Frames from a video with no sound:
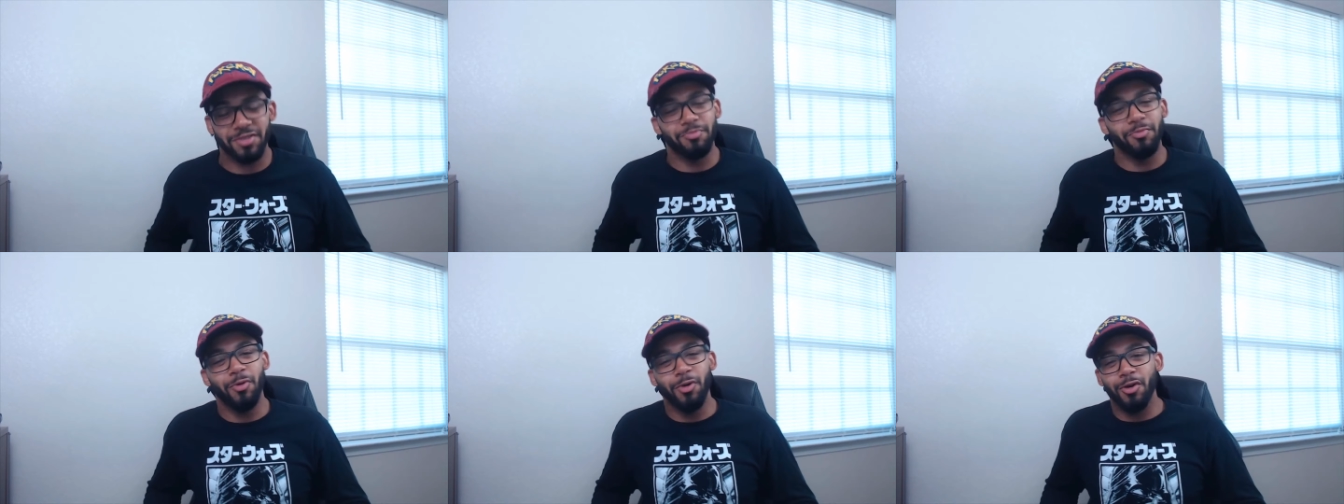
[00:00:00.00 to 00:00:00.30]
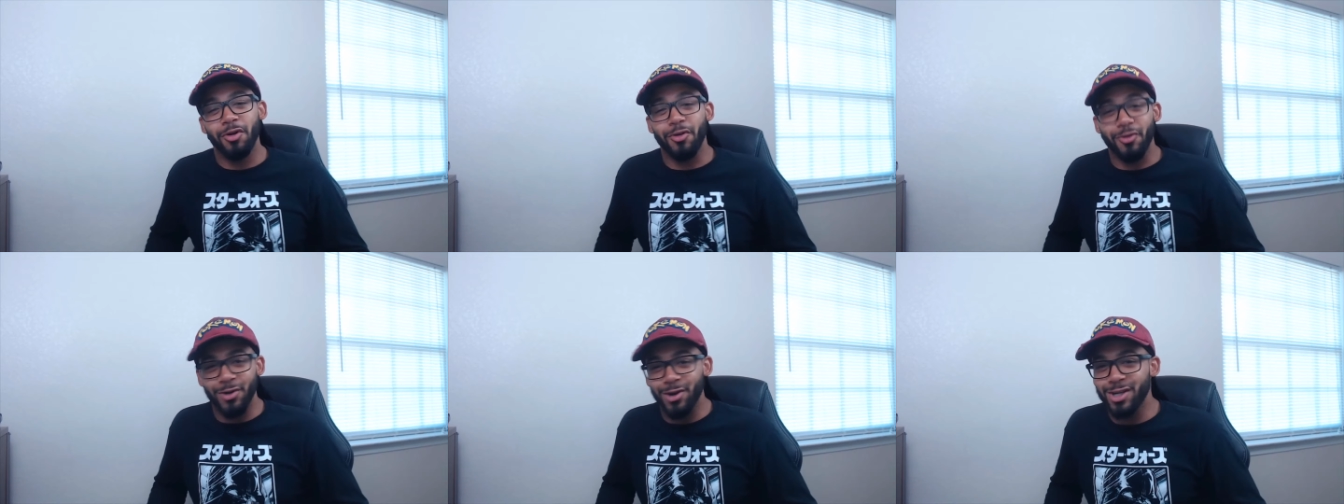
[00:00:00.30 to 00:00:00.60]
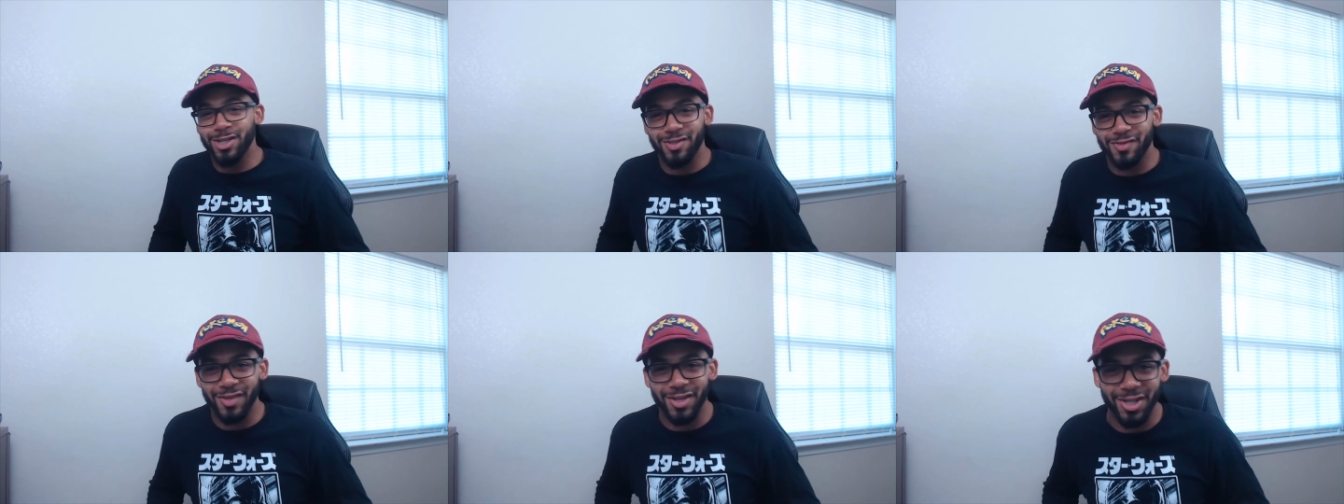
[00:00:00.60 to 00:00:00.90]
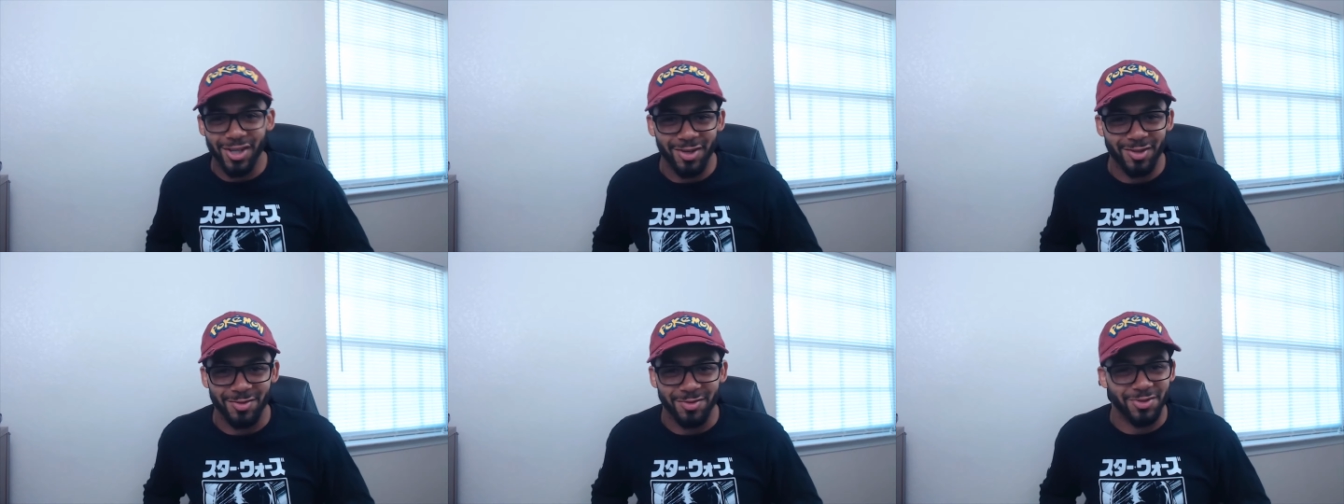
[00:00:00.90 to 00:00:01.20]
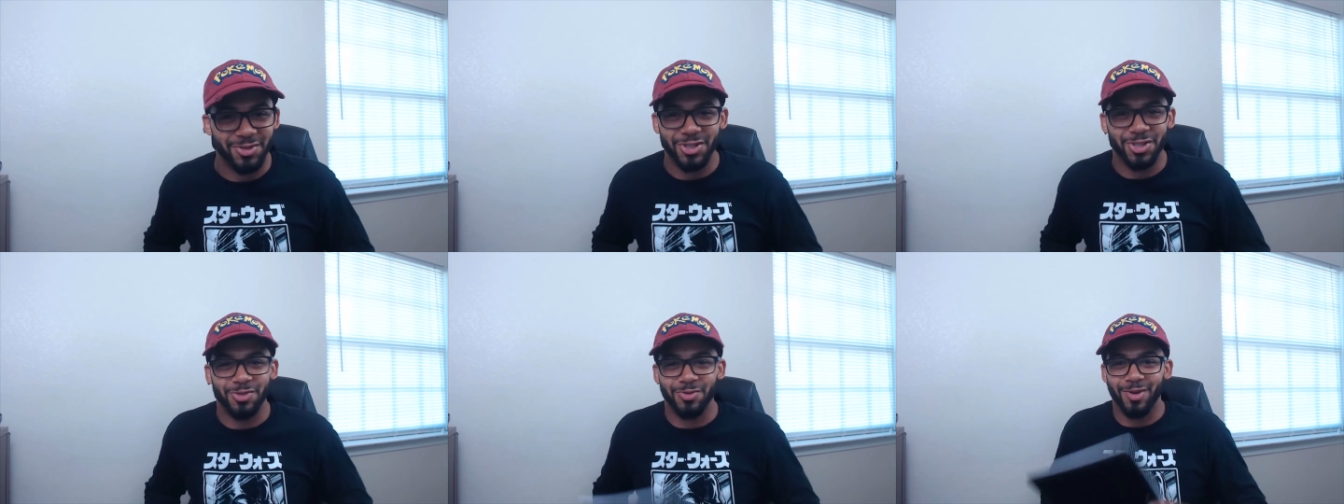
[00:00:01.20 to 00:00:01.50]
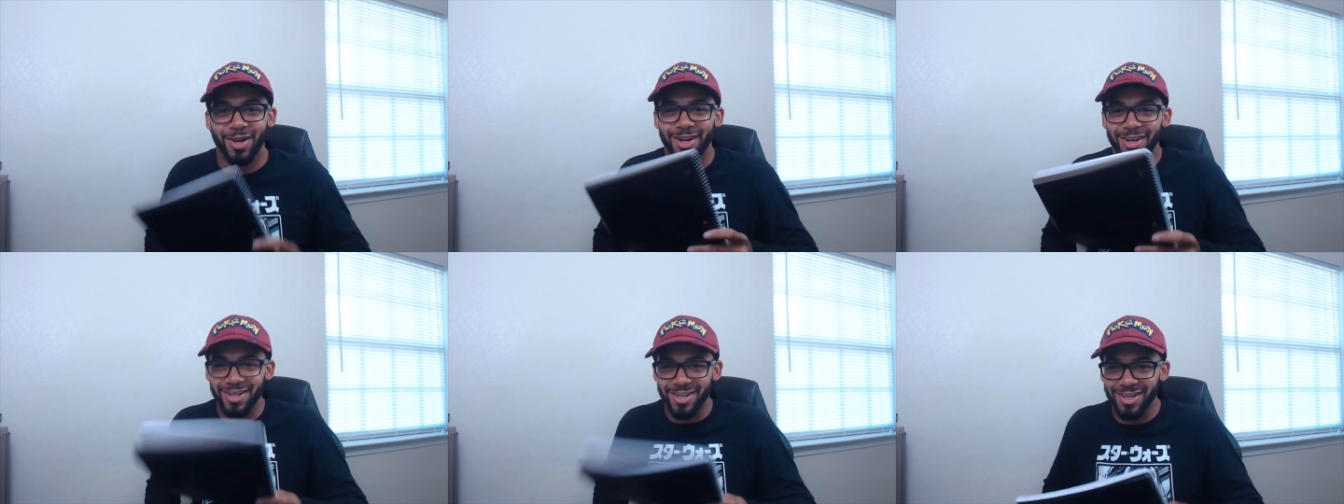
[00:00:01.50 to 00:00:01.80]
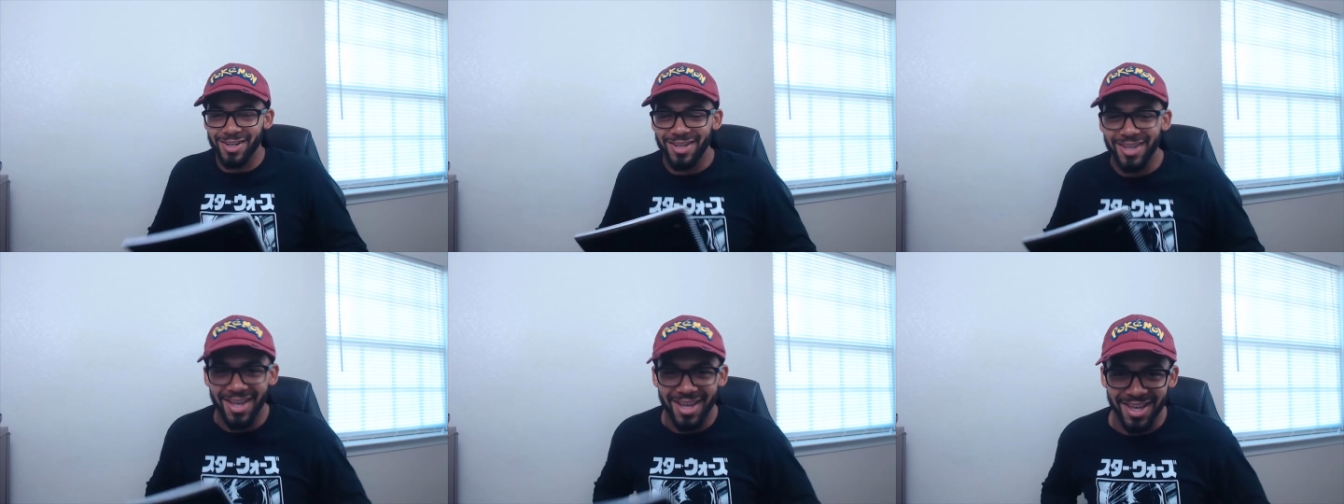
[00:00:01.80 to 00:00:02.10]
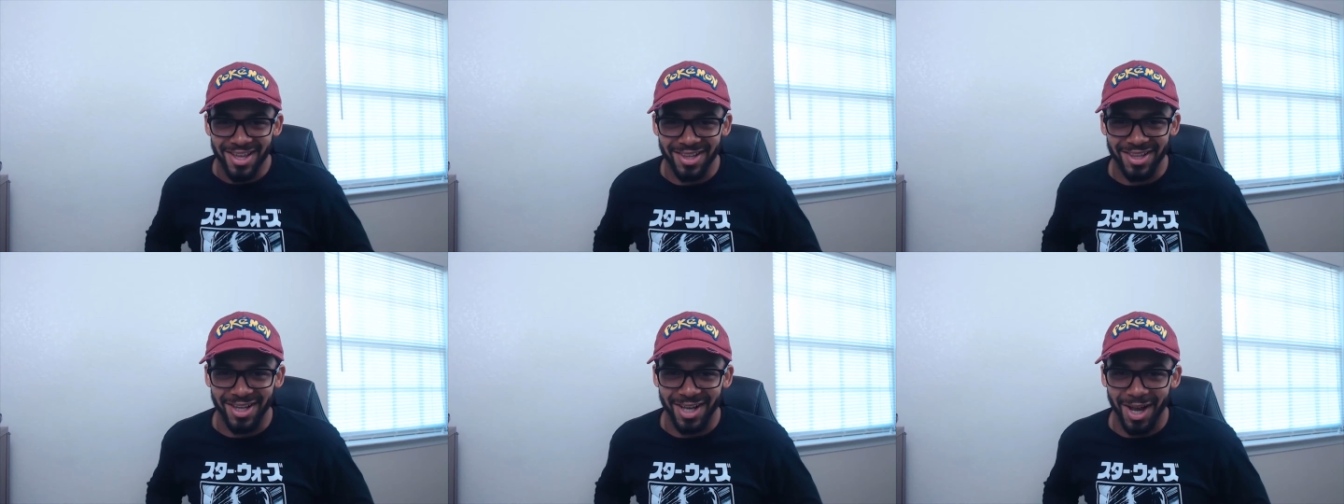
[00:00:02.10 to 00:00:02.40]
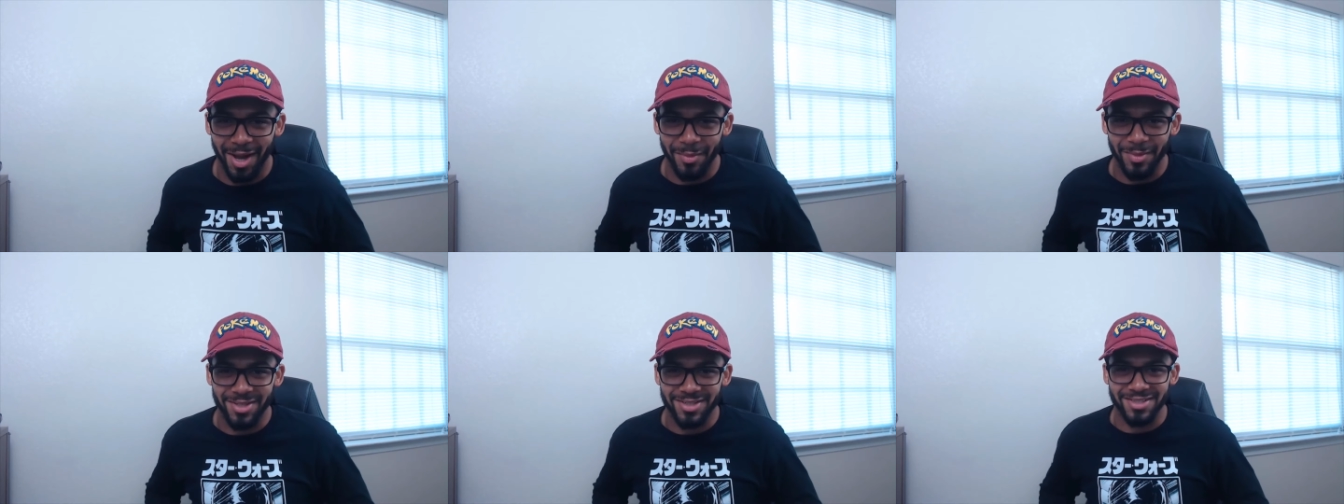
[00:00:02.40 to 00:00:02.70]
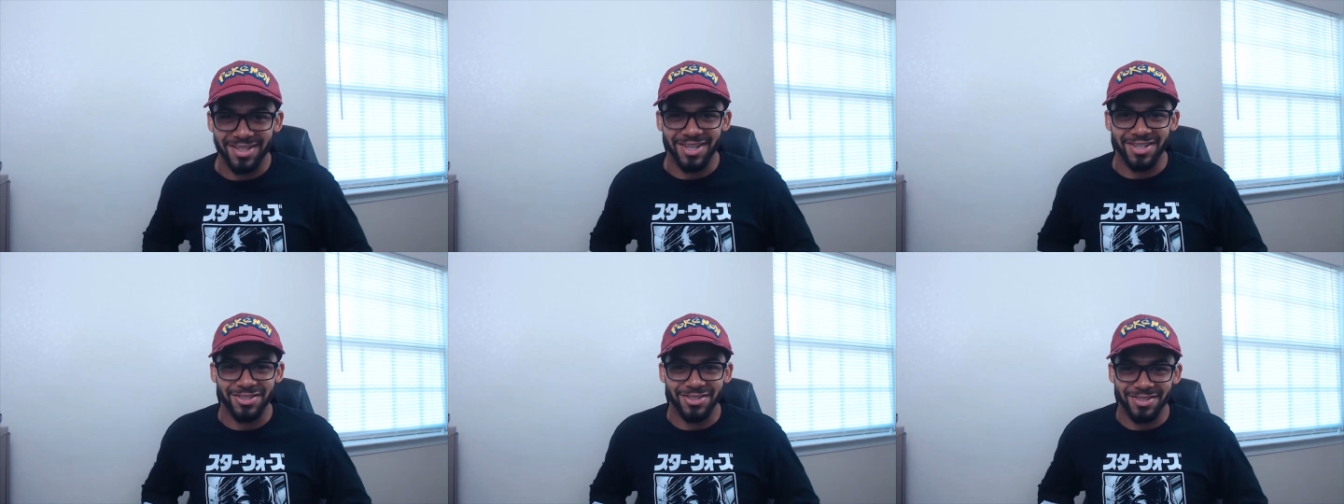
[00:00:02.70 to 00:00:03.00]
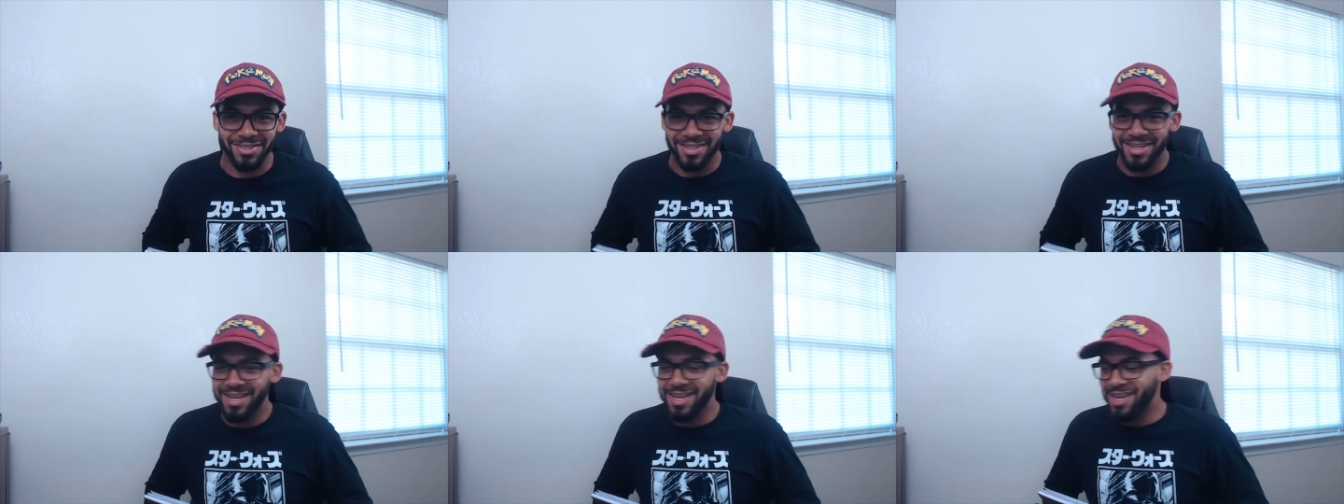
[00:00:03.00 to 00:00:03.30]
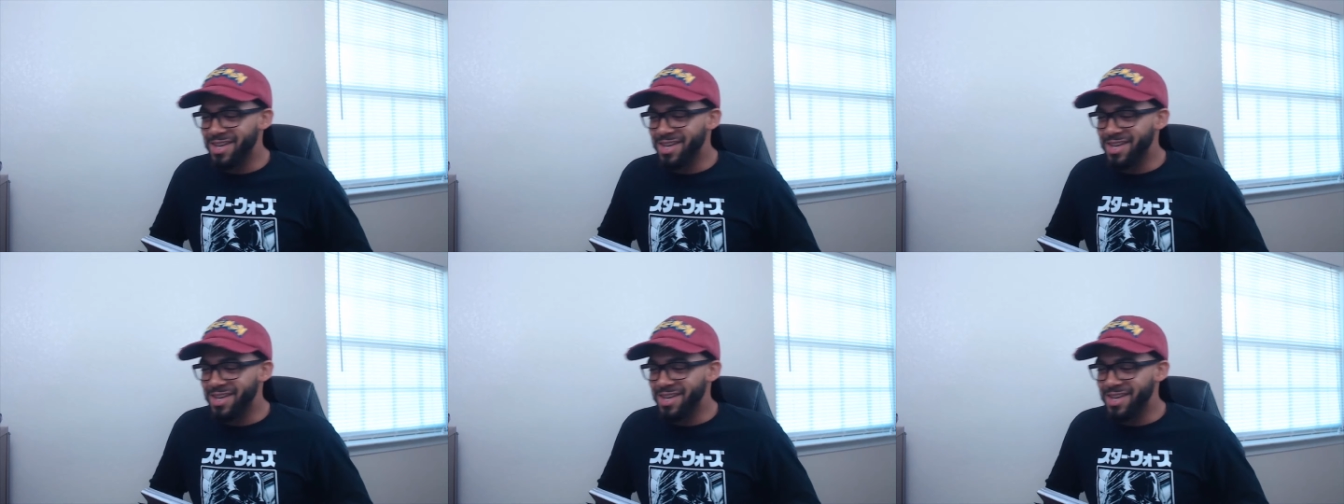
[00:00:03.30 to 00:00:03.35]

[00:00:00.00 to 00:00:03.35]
More cringe videos, just what I need in the comment section.